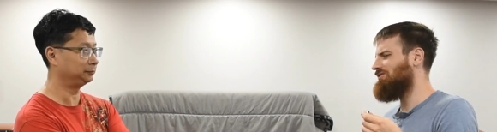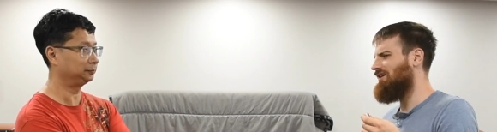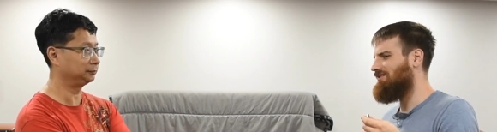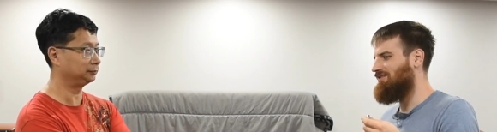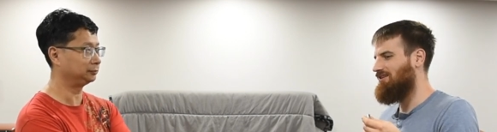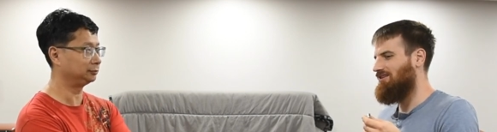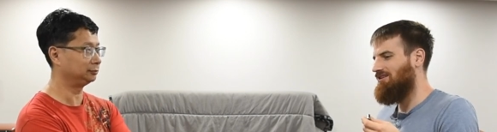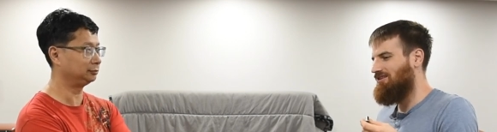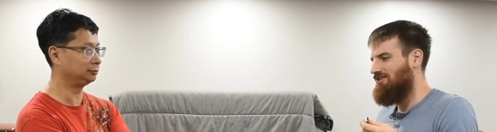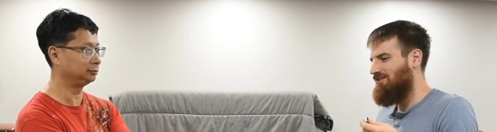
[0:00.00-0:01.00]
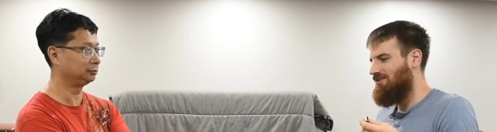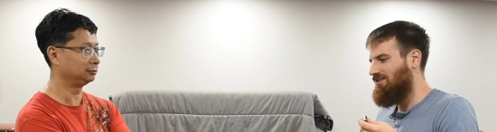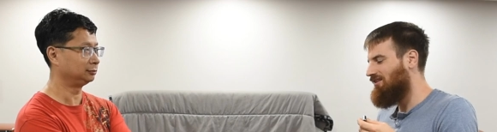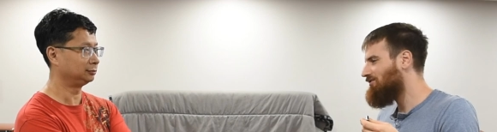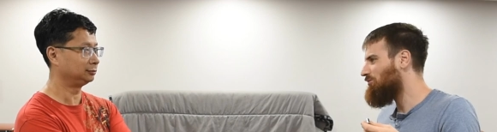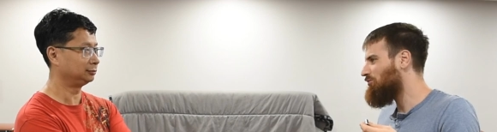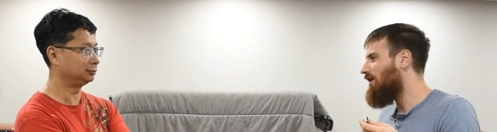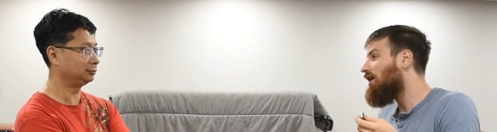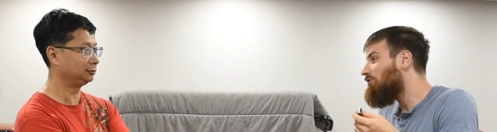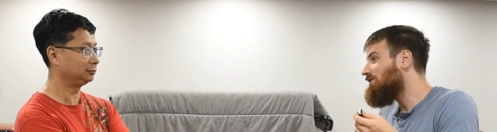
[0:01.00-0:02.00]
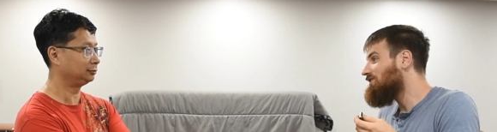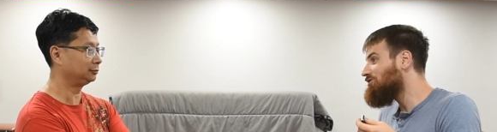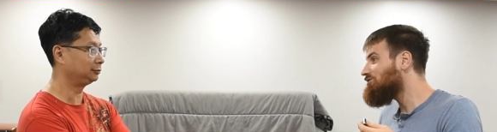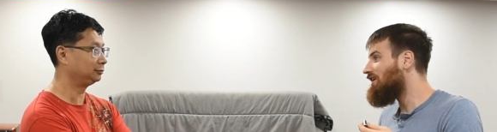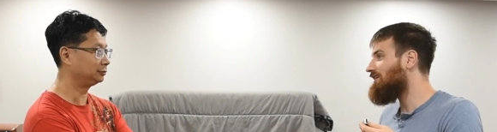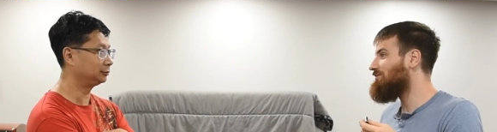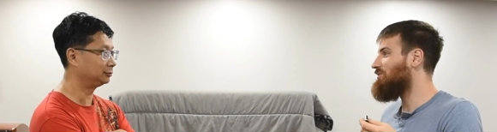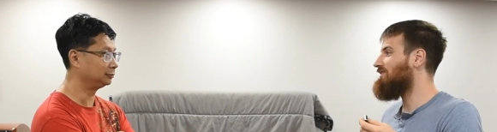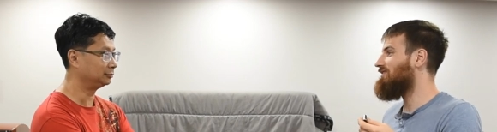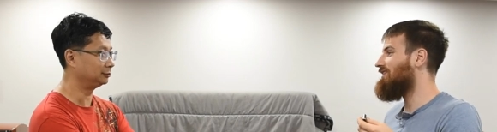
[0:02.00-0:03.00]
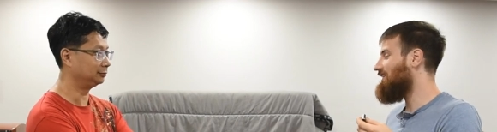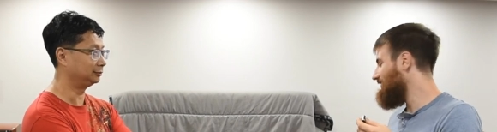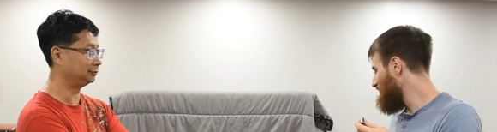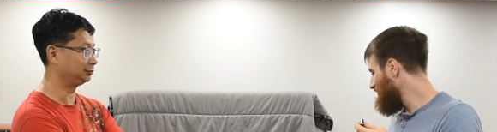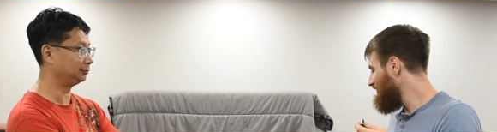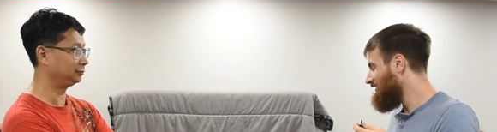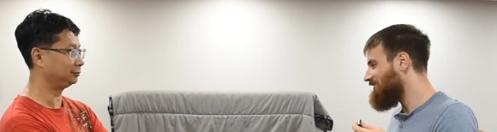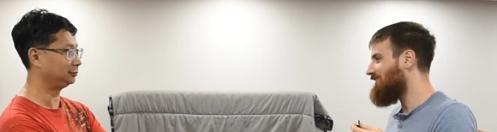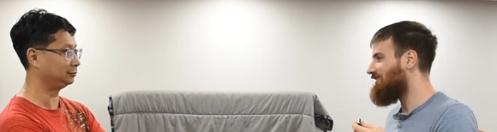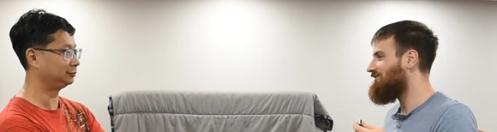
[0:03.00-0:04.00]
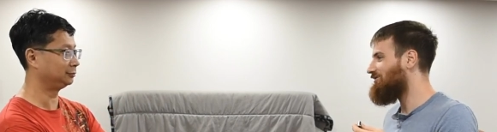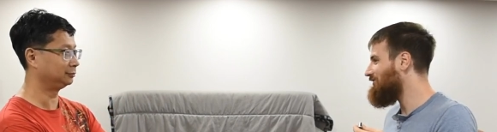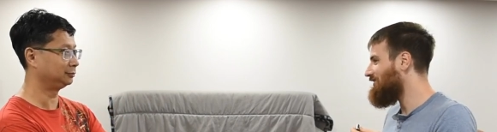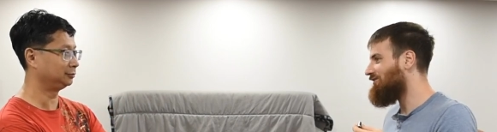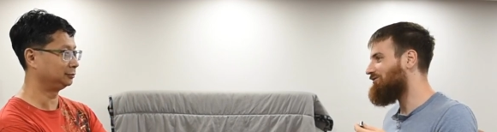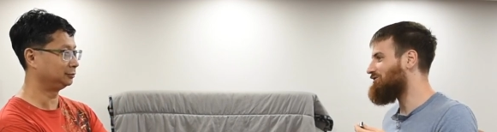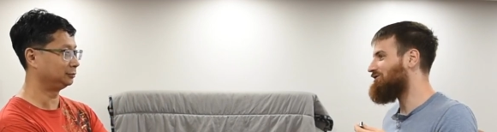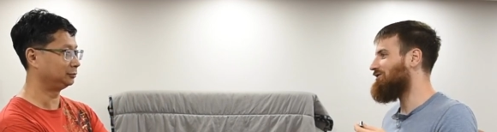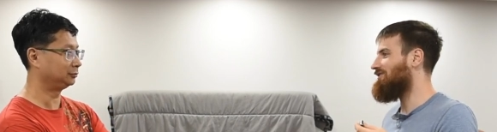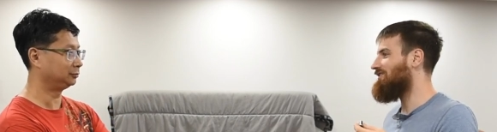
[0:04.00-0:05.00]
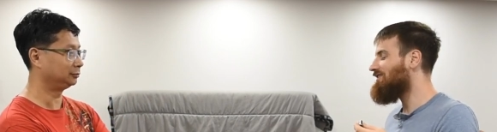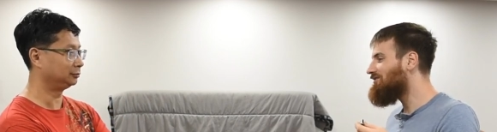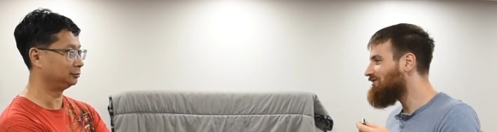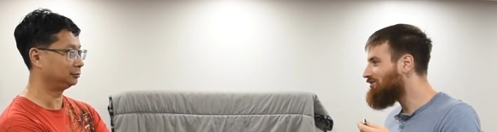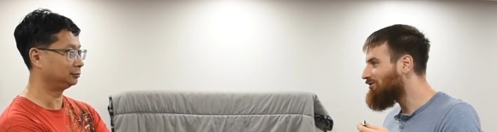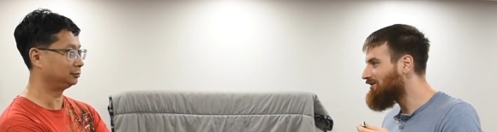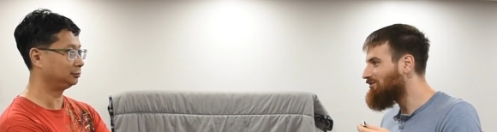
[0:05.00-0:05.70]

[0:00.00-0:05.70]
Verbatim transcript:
Speaker 1: So that's... Mm -hmm that's the I already knew that, but that's really like you see it for sure. Even 30